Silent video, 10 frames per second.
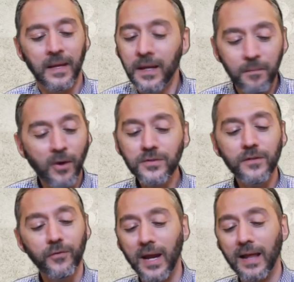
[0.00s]
In most
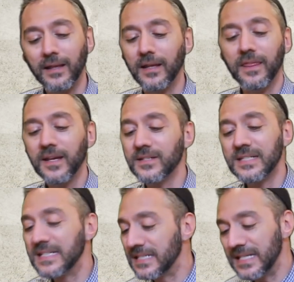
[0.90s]
of reality, things
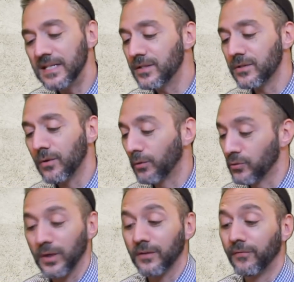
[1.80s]
cease or
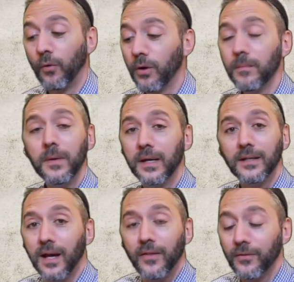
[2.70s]
transform
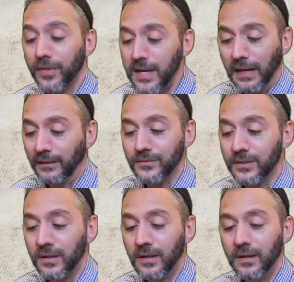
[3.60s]
into other things.
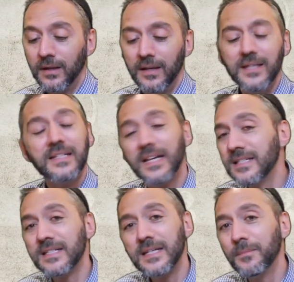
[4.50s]
This
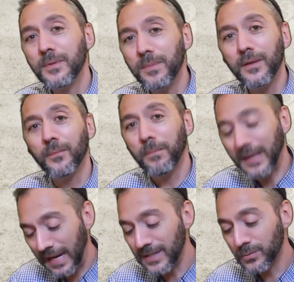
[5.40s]
doesn't seem to be the
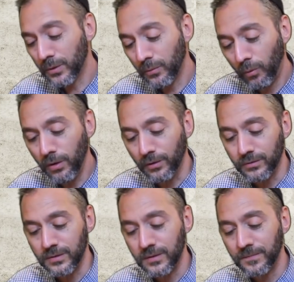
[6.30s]
case with
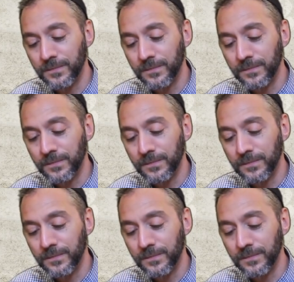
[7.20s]
words.